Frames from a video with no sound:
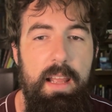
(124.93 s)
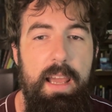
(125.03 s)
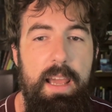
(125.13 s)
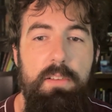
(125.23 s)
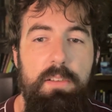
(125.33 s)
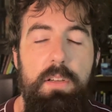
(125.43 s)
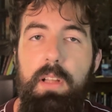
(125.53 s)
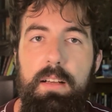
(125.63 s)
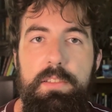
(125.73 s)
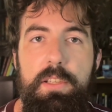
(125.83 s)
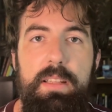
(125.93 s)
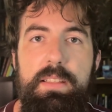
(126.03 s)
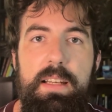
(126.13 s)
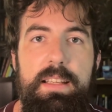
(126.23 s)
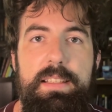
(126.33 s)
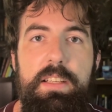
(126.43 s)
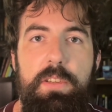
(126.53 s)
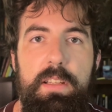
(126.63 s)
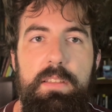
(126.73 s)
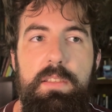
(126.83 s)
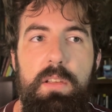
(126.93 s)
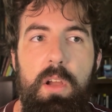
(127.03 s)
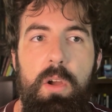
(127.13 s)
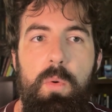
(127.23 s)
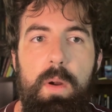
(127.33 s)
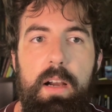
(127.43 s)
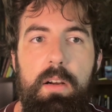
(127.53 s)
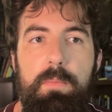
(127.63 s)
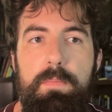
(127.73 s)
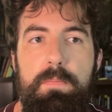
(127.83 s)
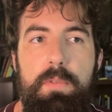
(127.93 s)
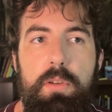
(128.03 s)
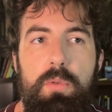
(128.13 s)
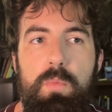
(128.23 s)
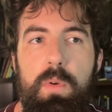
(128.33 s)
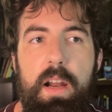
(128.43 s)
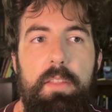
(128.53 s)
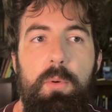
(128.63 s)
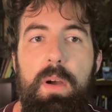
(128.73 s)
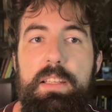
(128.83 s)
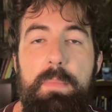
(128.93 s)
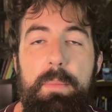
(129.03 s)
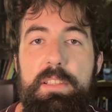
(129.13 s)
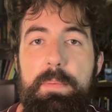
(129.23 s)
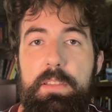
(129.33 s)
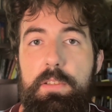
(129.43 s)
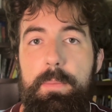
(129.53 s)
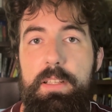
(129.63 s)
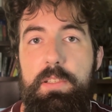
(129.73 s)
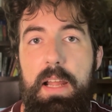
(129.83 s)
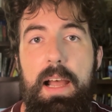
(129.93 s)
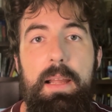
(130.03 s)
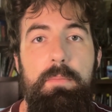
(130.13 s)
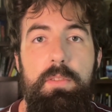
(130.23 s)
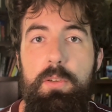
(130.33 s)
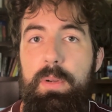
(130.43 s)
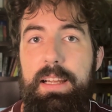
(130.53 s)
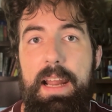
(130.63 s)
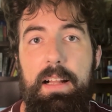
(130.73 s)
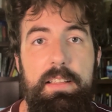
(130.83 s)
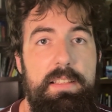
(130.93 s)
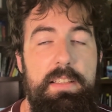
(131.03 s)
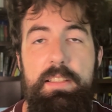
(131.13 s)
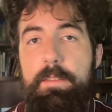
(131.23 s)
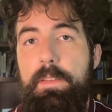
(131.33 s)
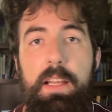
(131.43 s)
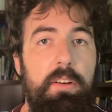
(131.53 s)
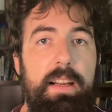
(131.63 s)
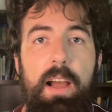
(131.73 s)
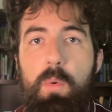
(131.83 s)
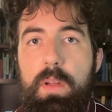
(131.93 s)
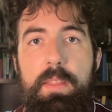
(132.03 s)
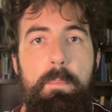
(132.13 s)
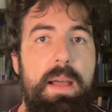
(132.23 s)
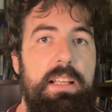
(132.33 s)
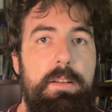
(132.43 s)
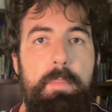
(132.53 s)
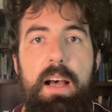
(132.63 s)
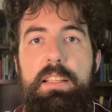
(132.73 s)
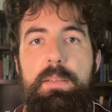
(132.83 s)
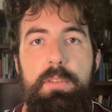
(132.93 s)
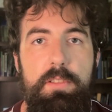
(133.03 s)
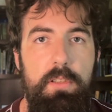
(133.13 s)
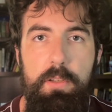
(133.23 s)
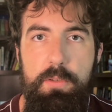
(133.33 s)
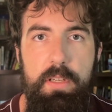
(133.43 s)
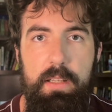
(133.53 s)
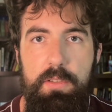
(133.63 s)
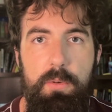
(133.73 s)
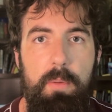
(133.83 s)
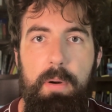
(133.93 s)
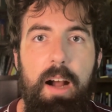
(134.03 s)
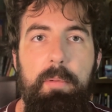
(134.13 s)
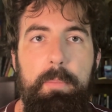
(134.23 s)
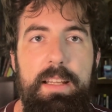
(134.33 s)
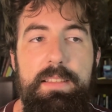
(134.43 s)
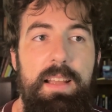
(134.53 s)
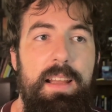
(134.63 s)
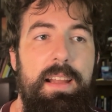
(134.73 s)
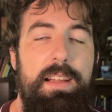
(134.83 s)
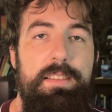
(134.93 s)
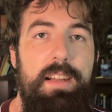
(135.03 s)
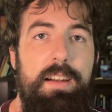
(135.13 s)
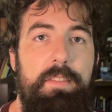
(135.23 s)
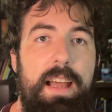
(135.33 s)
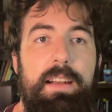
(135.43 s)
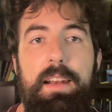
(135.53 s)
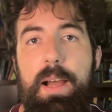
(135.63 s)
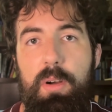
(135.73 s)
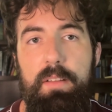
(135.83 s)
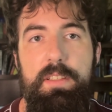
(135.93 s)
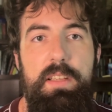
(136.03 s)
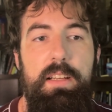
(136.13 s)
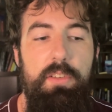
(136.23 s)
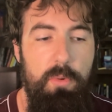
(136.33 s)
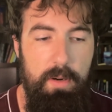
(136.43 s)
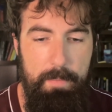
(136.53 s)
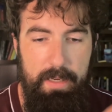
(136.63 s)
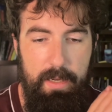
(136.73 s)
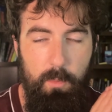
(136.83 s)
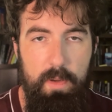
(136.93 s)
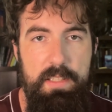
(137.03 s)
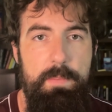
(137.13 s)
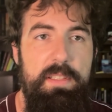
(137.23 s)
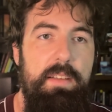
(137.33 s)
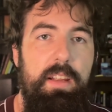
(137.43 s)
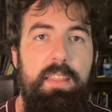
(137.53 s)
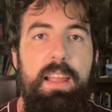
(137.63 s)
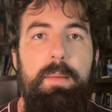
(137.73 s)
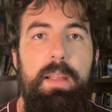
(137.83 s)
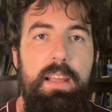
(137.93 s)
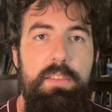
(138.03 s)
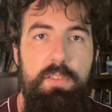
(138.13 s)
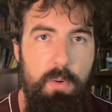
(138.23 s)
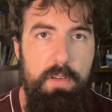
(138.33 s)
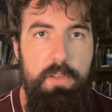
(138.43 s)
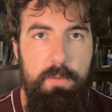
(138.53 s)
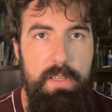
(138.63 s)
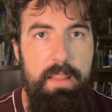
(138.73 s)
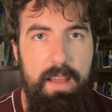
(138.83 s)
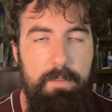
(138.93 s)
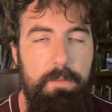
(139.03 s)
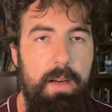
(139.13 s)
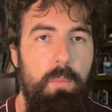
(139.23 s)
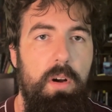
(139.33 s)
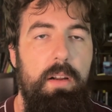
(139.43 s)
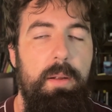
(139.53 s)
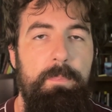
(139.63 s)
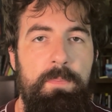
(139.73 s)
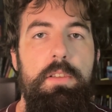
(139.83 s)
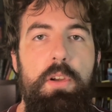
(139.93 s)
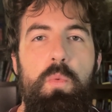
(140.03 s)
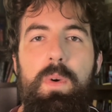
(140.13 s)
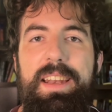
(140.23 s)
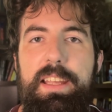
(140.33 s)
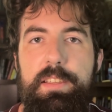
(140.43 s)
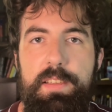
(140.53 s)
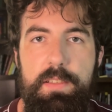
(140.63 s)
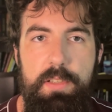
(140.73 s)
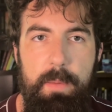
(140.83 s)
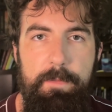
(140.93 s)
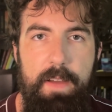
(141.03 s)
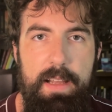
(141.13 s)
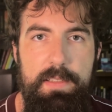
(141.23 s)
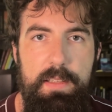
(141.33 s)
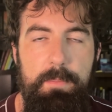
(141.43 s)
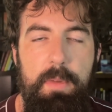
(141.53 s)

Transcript: It also locks you into decisions where you would otherwise maybe spend too much time doing analysis and figuring out what the best possible solution to a problem is. Instead of that, now all of a sudden you are picking one specific thing because you are choosing that framework. So what is ShipFast?